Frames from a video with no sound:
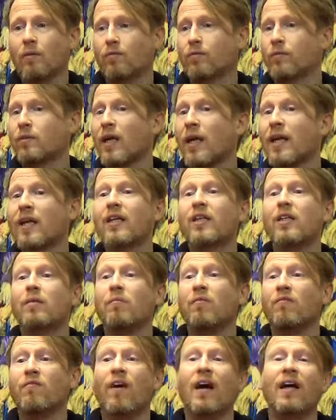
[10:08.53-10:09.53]
taking
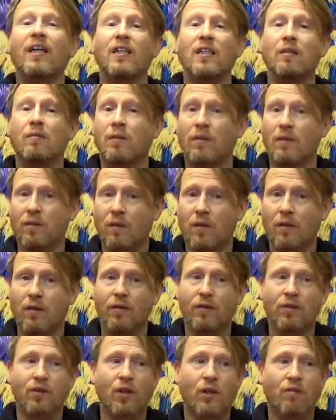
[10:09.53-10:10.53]
them, finding them, and
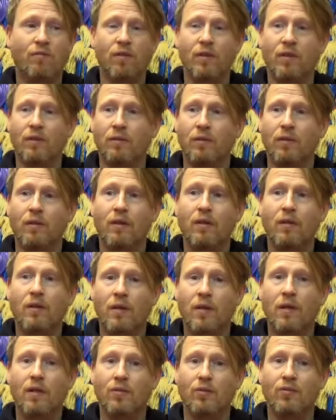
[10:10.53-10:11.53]
discovering
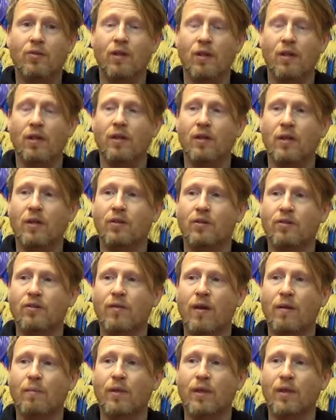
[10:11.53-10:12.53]
his
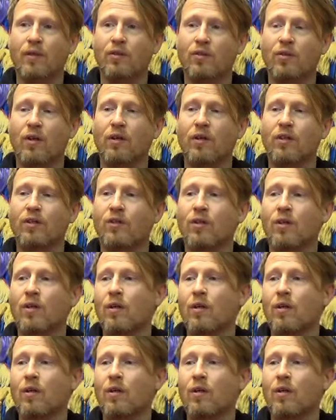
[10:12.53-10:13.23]
family's knowledge.